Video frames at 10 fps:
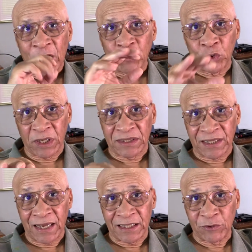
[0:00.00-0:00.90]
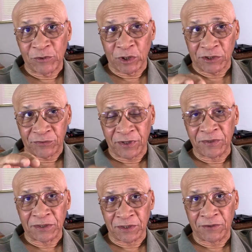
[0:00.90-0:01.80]
you can tell he was very
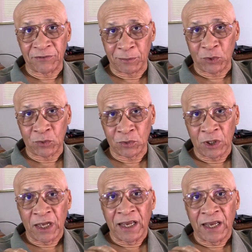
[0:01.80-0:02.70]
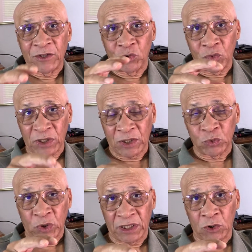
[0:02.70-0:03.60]
uncomfortable, and you
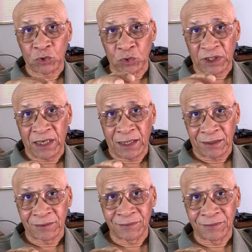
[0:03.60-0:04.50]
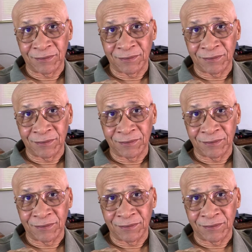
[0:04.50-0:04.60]
can also tell